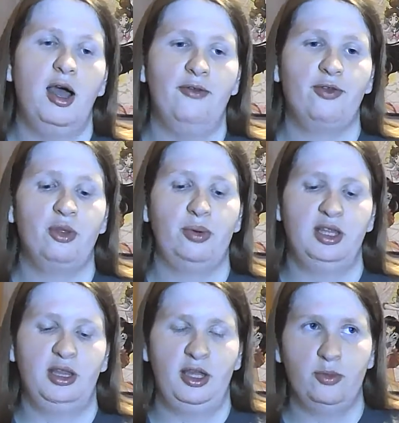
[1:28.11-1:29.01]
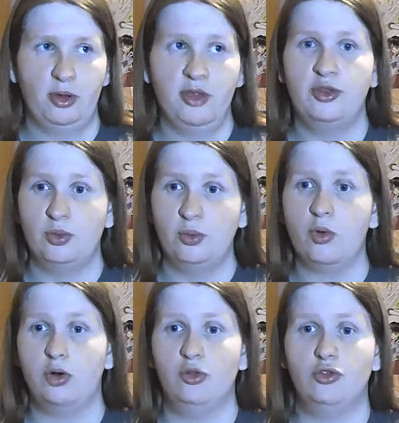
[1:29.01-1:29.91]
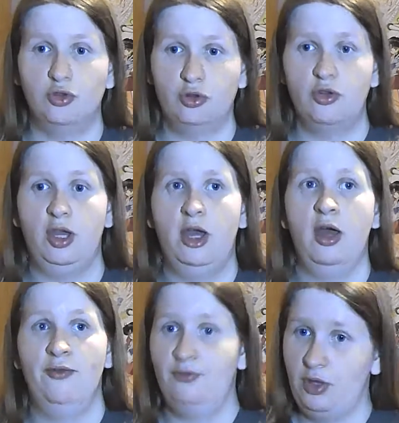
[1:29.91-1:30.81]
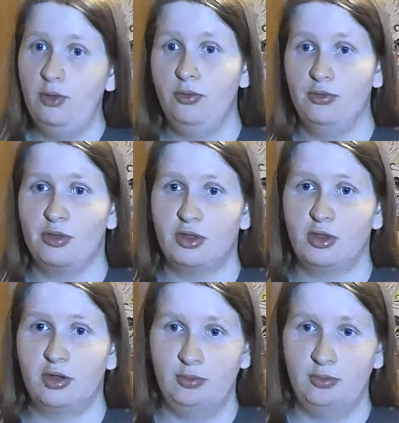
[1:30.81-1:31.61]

for the way that the rest of the world views